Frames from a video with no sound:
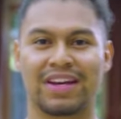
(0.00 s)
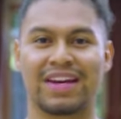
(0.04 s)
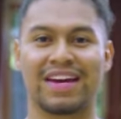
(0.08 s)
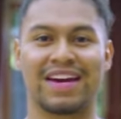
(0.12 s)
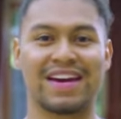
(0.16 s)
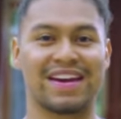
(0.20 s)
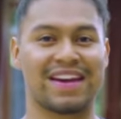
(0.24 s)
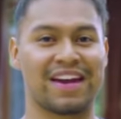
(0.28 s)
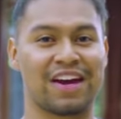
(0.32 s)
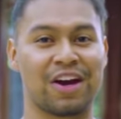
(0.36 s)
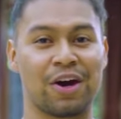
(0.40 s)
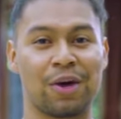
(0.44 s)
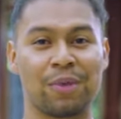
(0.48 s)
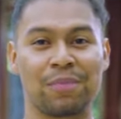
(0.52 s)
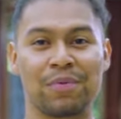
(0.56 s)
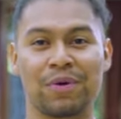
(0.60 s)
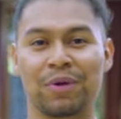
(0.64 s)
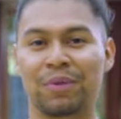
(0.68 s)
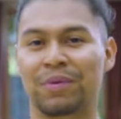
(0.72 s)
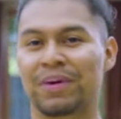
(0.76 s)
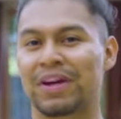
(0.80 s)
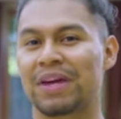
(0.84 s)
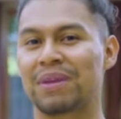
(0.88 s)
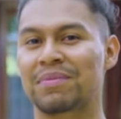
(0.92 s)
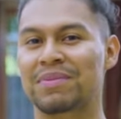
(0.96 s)
And I hope
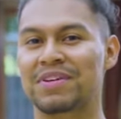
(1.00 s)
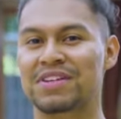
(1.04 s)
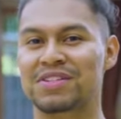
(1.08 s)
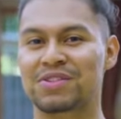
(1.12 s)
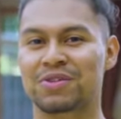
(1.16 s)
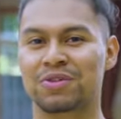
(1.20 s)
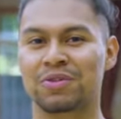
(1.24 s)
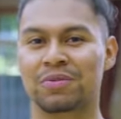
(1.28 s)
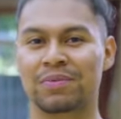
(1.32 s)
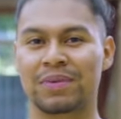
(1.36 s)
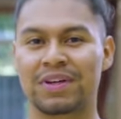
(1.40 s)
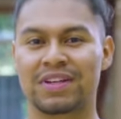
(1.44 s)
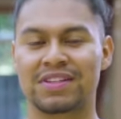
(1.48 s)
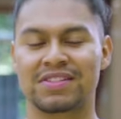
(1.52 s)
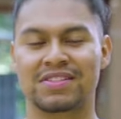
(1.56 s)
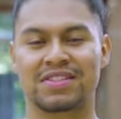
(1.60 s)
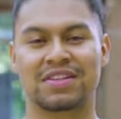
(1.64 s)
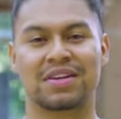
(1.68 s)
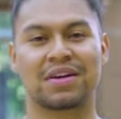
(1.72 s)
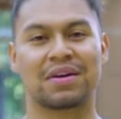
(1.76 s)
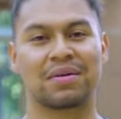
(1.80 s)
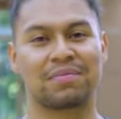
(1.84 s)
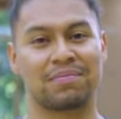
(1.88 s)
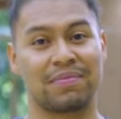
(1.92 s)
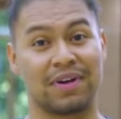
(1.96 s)
we can be schoolmates.
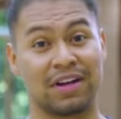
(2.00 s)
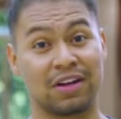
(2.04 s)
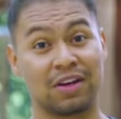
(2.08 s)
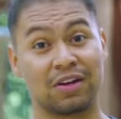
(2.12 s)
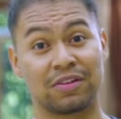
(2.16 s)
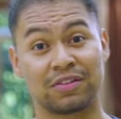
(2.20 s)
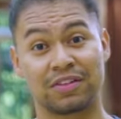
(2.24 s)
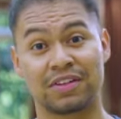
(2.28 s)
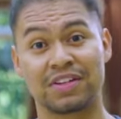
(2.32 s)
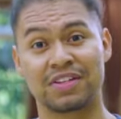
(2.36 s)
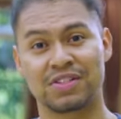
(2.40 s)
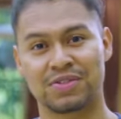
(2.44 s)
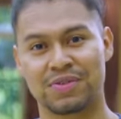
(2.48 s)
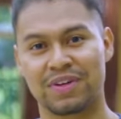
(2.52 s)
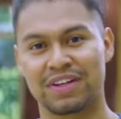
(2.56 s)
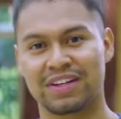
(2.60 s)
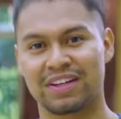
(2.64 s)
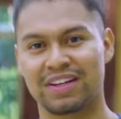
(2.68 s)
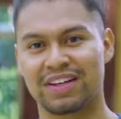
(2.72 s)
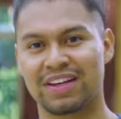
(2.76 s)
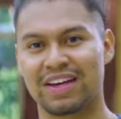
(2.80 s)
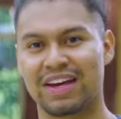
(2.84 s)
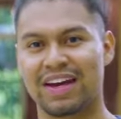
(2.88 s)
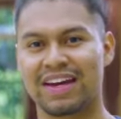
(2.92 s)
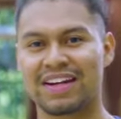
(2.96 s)
My laundry is ready
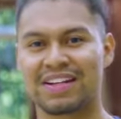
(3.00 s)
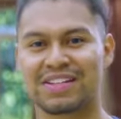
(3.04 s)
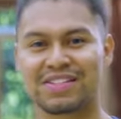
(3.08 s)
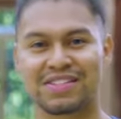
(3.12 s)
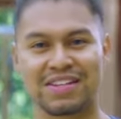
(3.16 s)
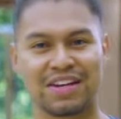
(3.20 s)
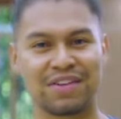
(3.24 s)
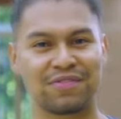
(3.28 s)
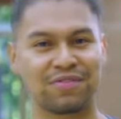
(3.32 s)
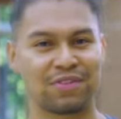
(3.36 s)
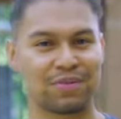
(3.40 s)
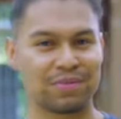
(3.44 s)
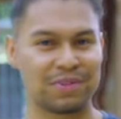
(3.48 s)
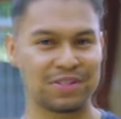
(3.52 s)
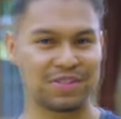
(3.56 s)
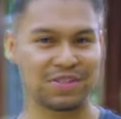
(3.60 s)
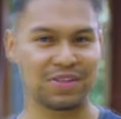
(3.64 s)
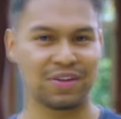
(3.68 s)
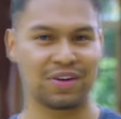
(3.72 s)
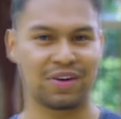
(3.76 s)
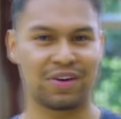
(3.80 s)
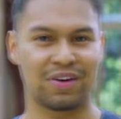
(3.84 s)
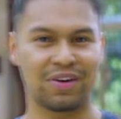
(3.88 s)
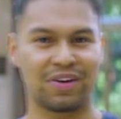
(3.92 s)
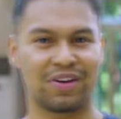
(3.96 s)
and it's time for me to
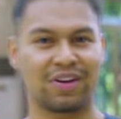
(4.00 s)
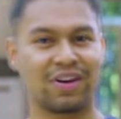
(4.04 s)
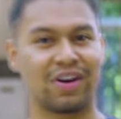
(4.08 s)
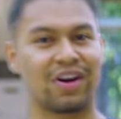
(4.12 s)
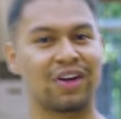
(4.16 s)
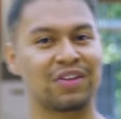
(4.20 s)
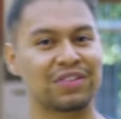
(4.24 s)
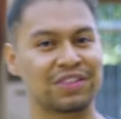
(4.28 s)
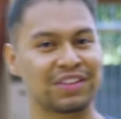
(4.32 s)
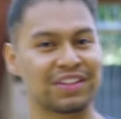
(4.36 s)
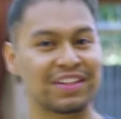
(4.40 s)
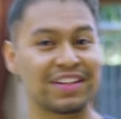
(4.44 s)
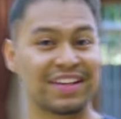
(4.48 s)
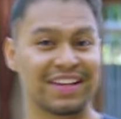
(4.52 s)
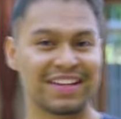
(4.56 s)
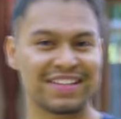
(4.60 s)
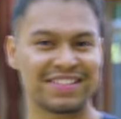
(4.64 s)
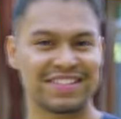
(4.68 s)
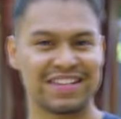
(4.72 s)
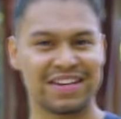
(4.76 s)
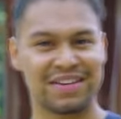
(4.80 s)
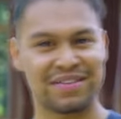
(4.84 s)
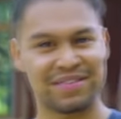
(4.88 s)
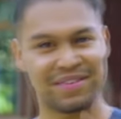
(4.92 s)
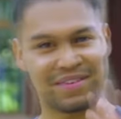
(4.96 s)
go. Until the next
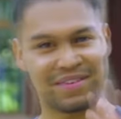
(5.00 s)
time.